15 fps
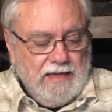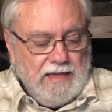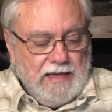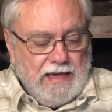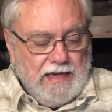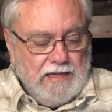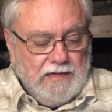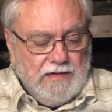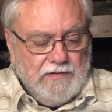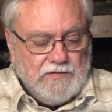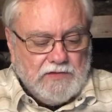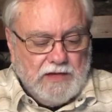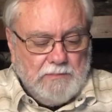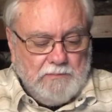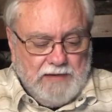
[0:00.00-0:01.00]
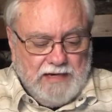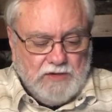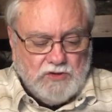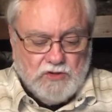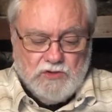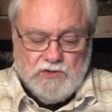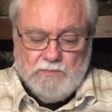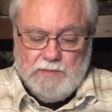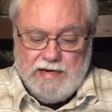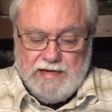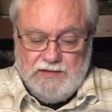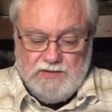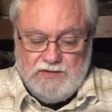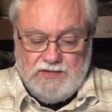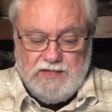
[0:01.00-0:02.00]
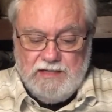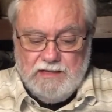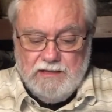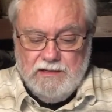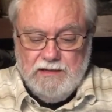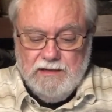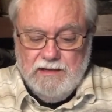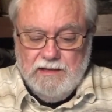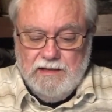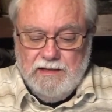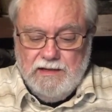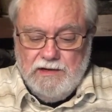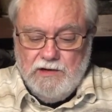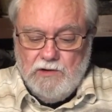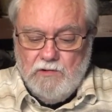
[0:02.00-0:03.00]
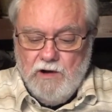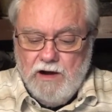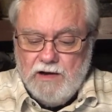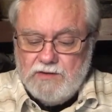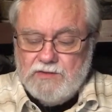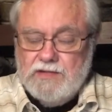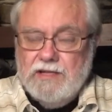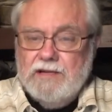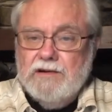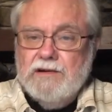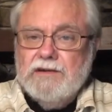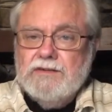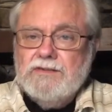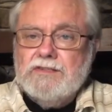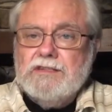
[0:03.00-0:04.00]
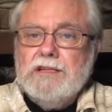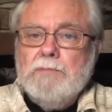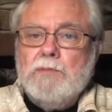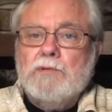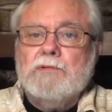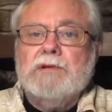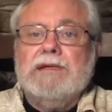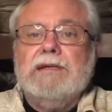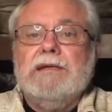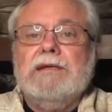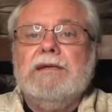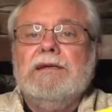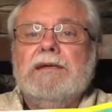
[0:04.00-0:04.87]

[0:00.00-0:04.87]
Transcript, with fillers: He lives on beaches by the sea near rocks that are slippery.